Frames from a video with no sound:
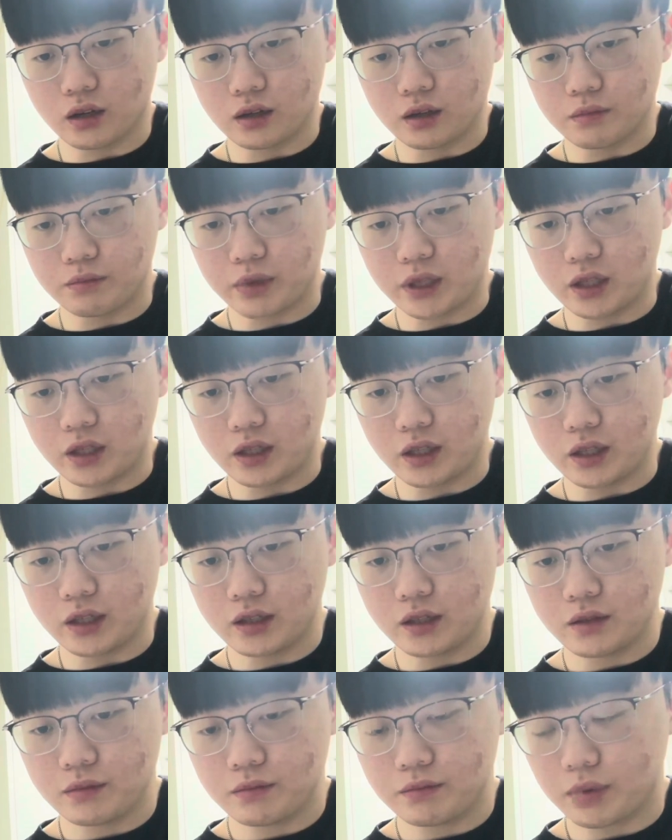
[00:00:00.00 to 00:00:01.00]
be
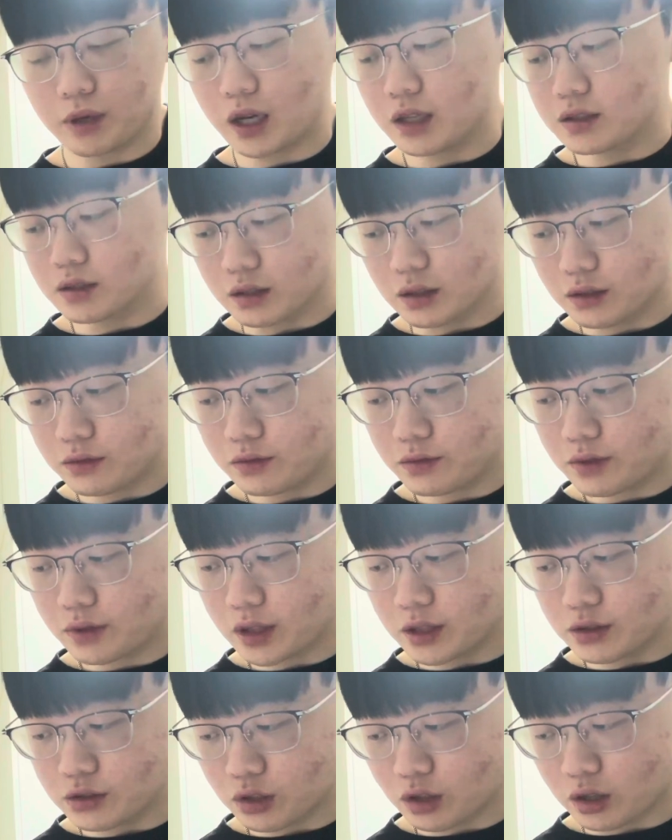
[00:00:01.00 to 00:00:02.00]
positive,
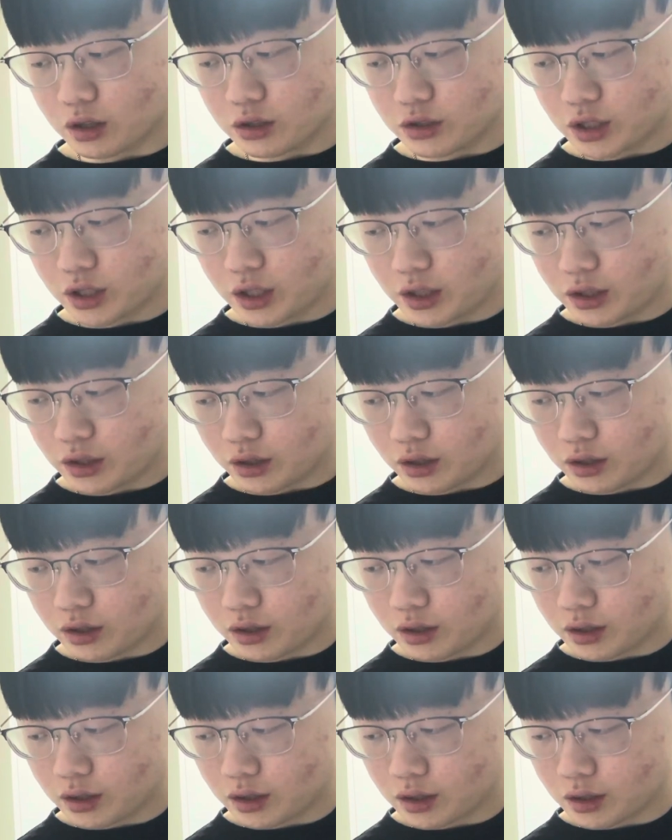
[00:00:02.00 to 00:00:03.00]
and charge here
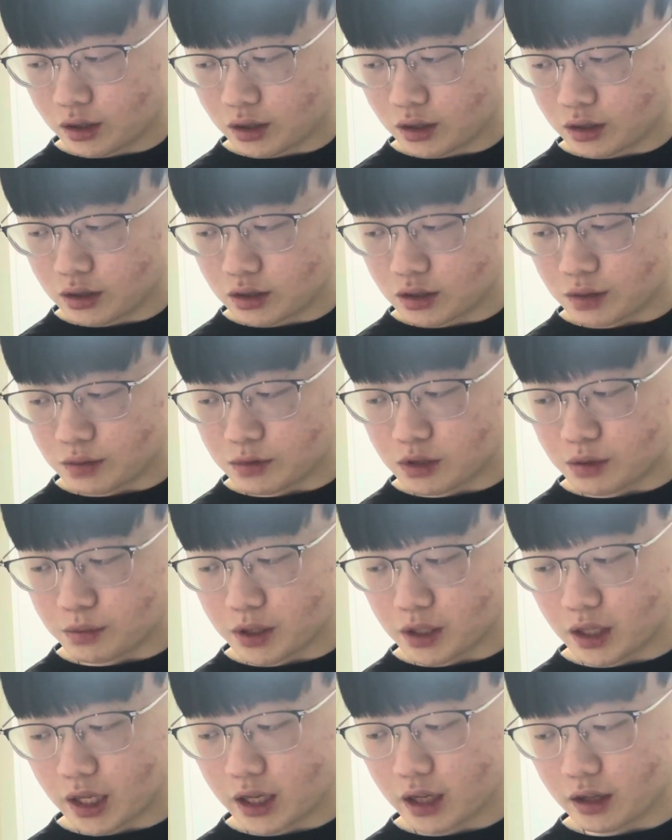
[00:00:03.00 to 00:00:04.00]
seems to be
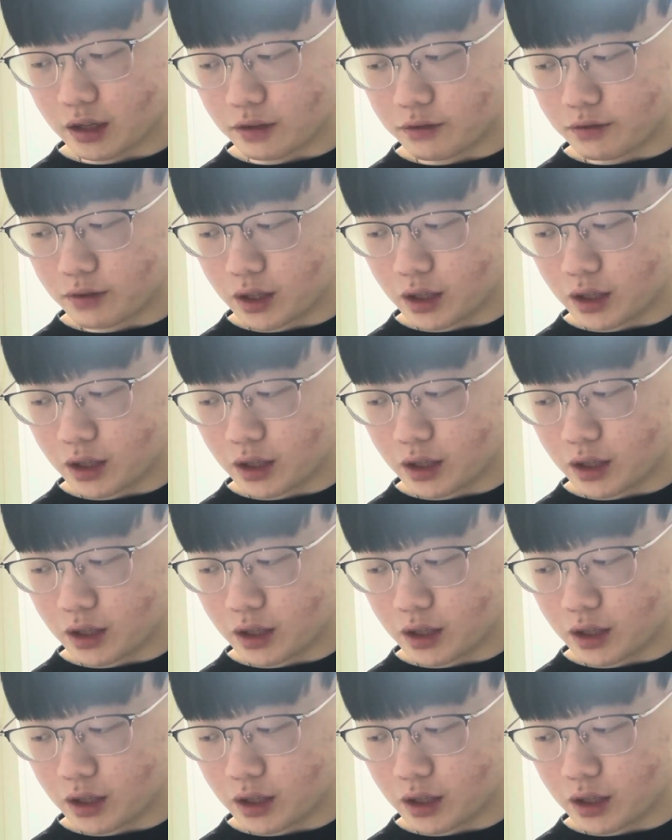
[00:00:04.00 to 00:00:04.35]
negative.